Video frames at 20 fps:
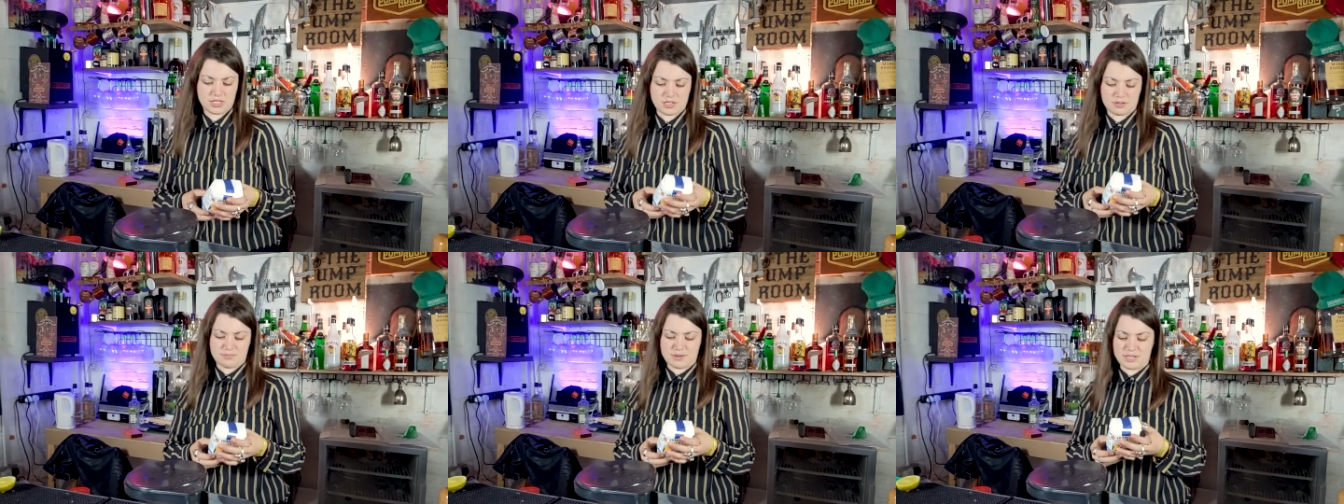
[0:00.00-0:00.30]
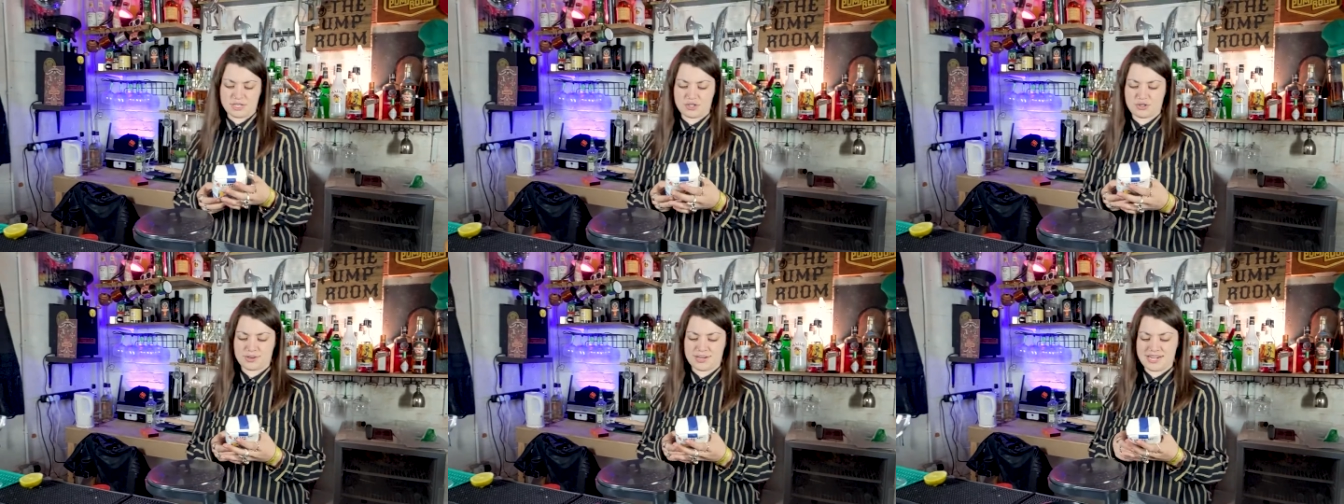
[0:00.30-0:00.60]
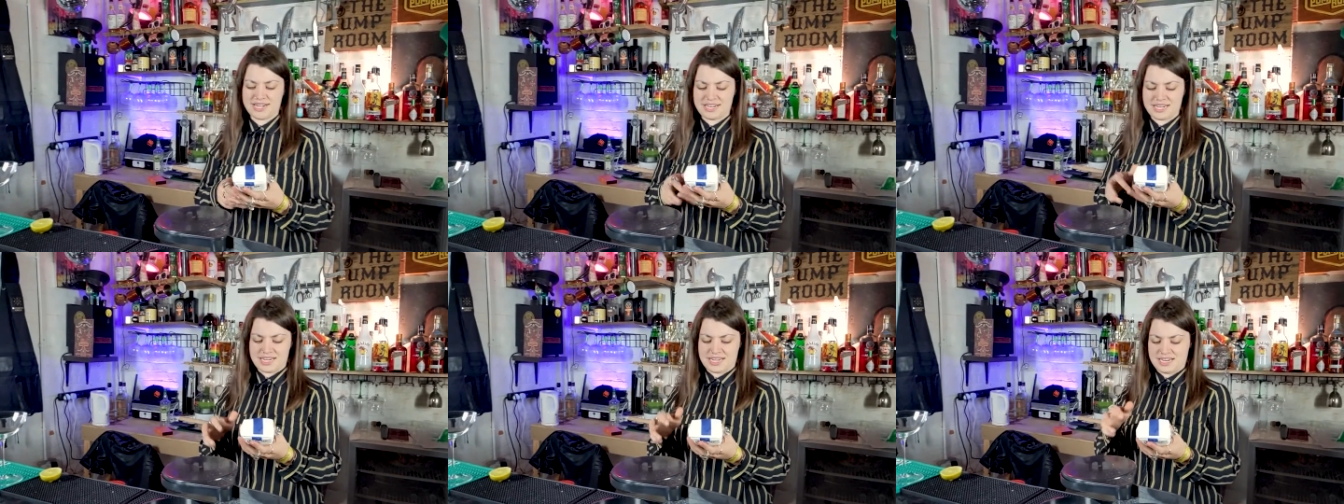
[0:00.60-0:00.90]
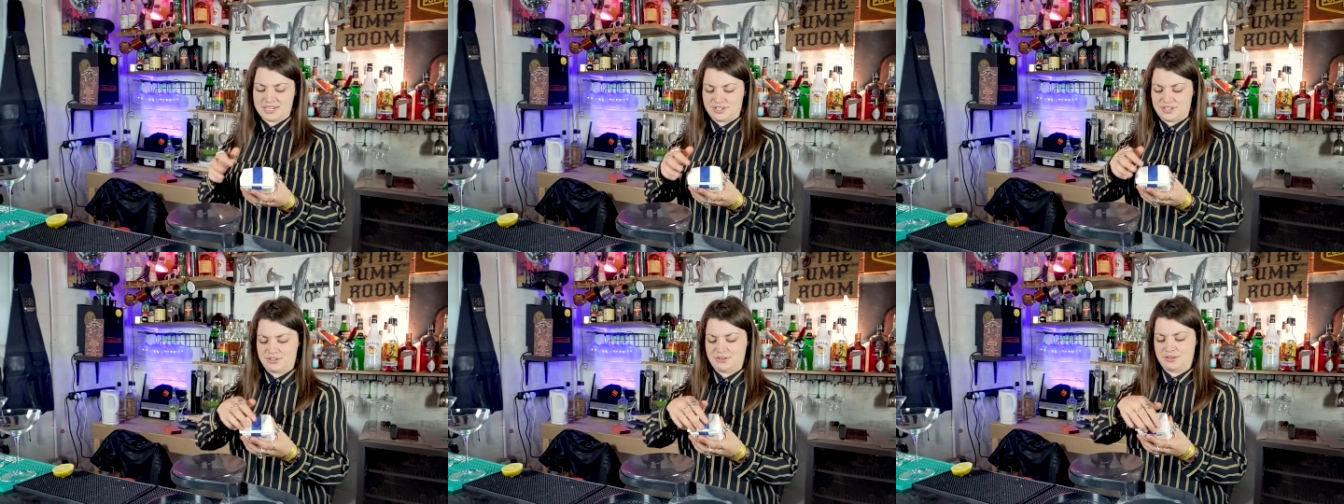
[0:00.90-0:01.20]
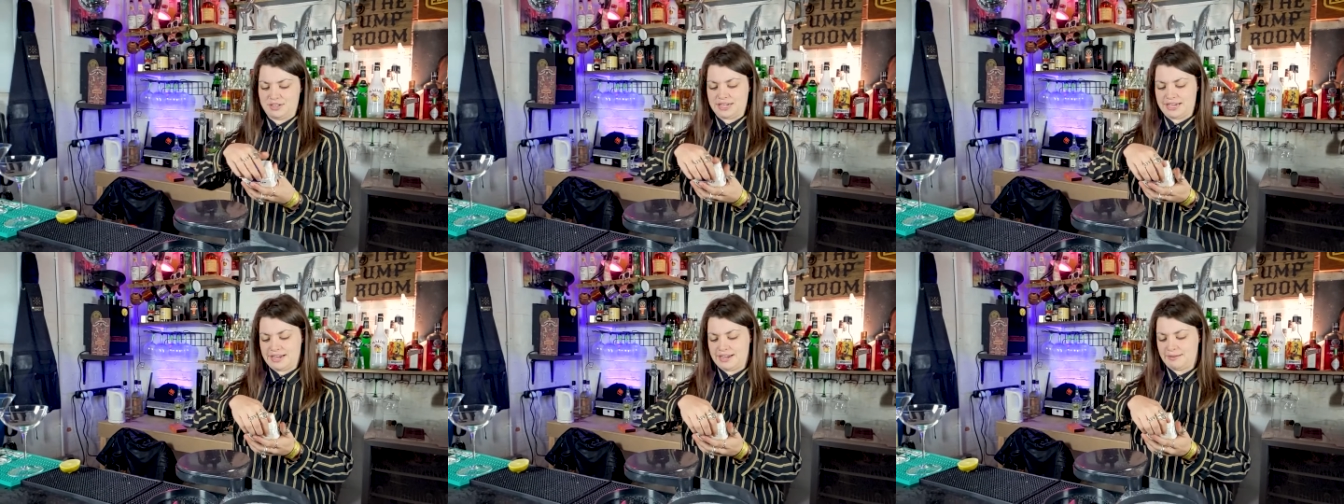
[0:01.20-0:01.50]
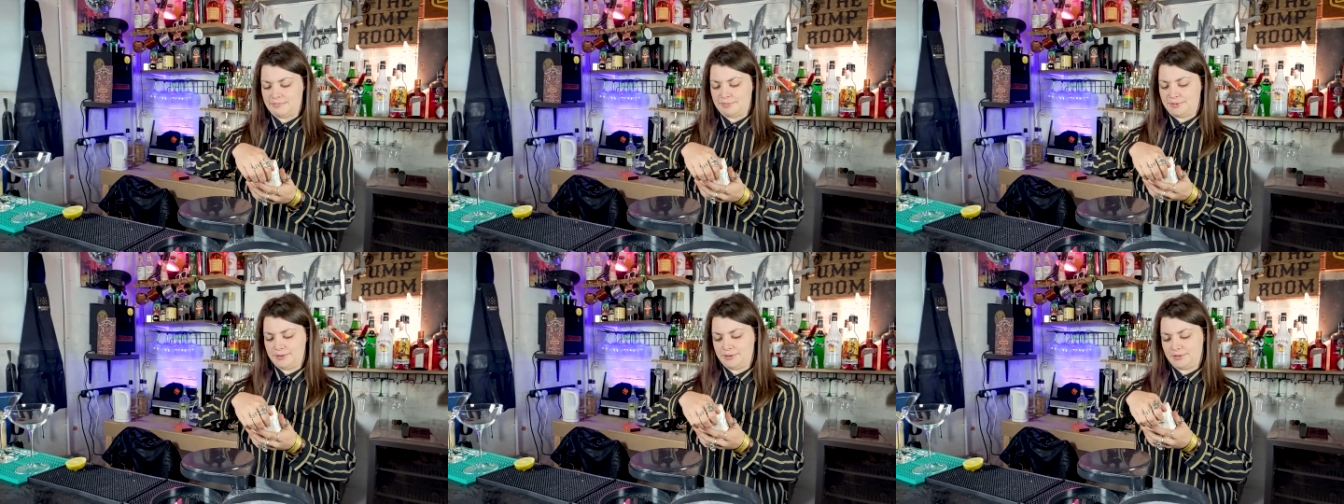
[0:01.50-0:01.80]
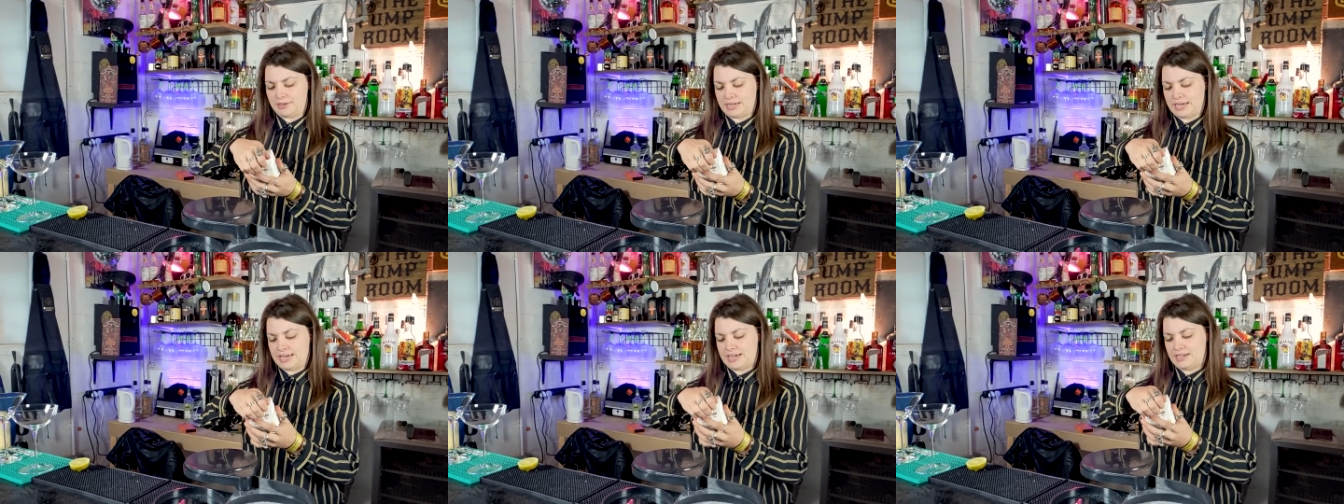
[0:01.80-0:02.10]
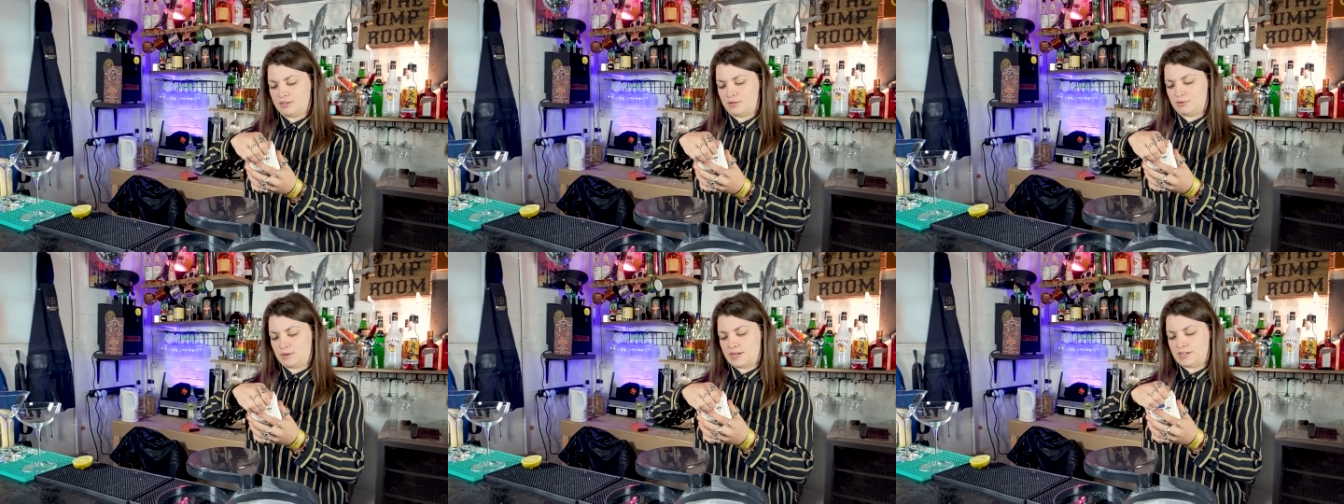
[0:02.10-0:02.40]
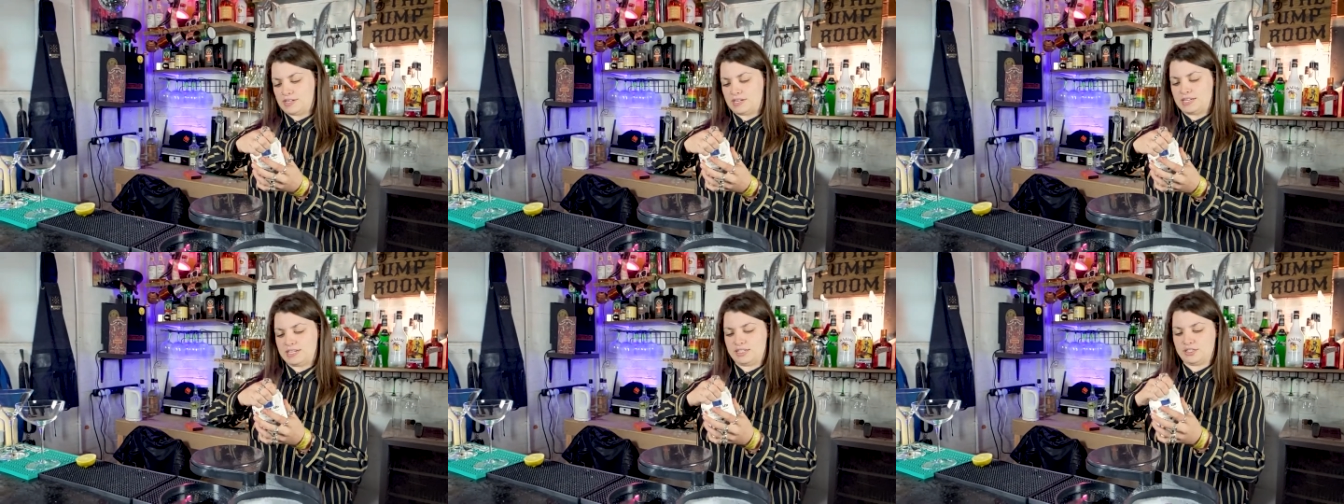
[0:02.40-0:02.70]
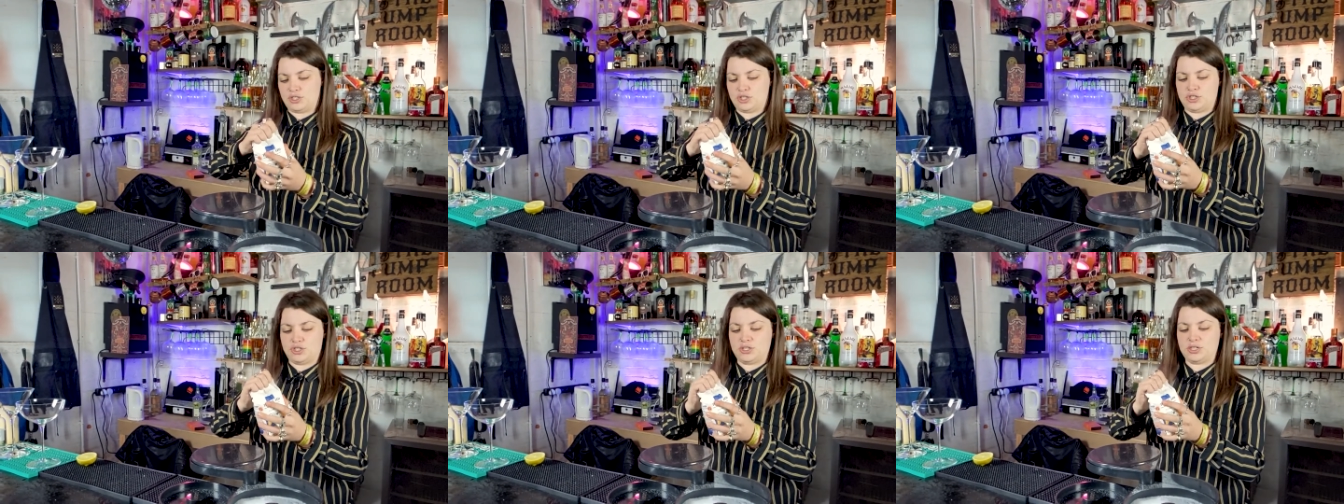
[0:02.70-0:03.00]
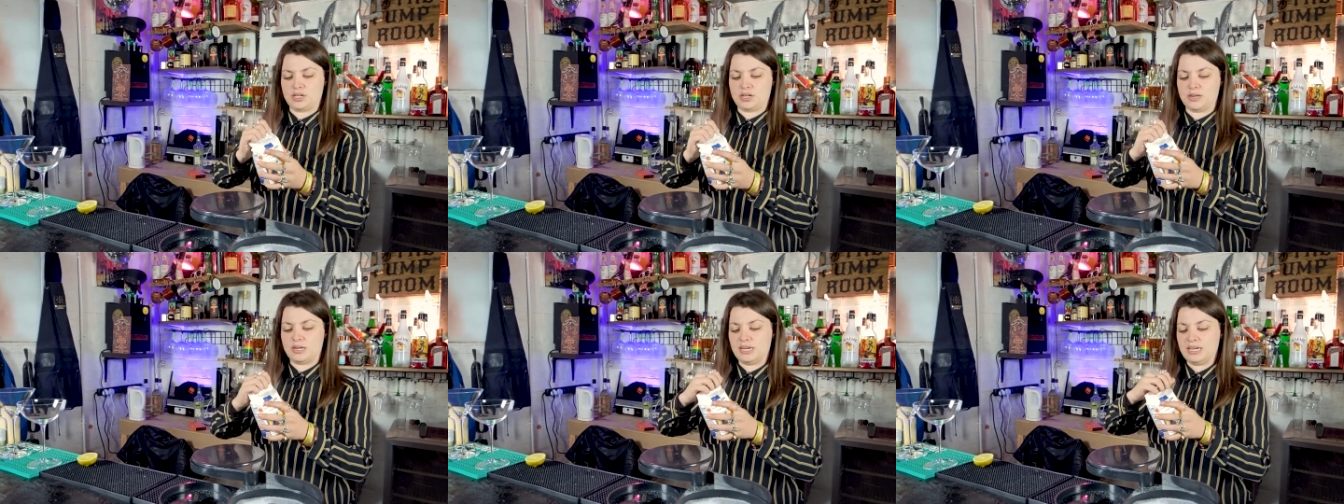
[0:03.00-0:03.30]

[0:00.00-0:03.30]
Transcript: is my Trade Aid UK Pure Cane Granulated Sugar.